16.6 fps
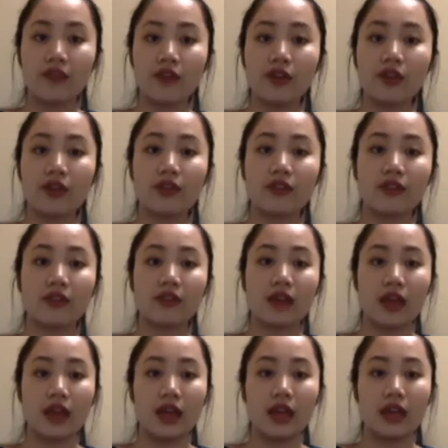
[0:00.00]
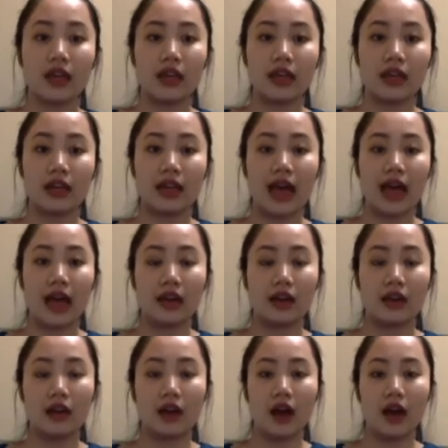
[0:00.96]
you are saying that
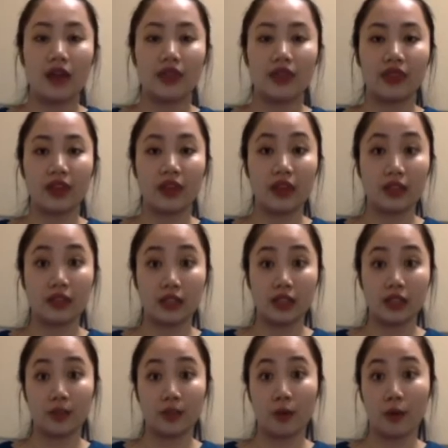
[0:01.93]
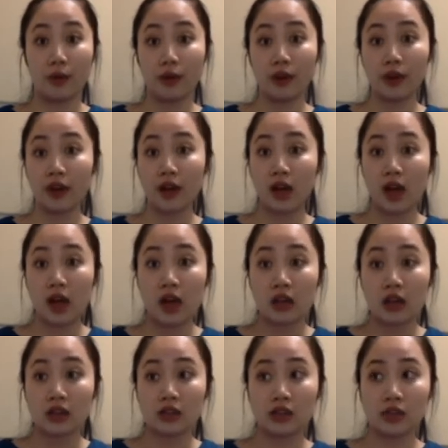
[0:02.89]
hunting is a sport,
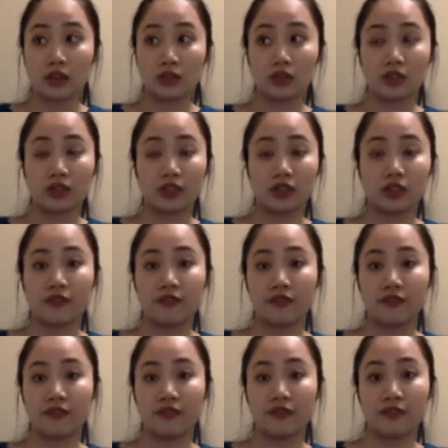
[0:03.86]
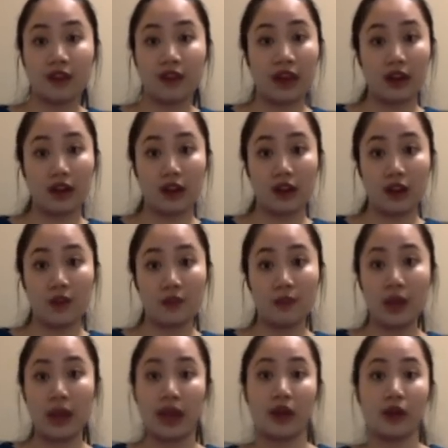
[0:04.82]
so just fight a
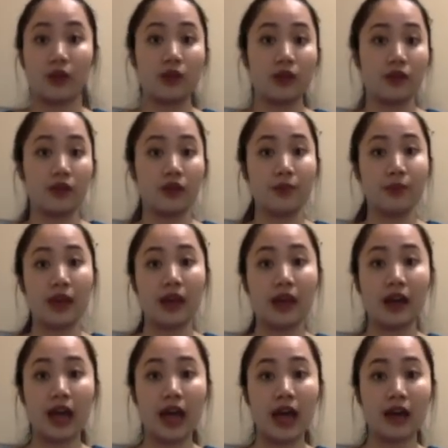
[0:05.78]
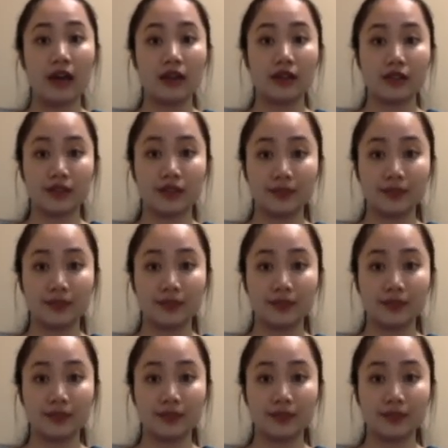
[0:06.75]
bear with your bare hands.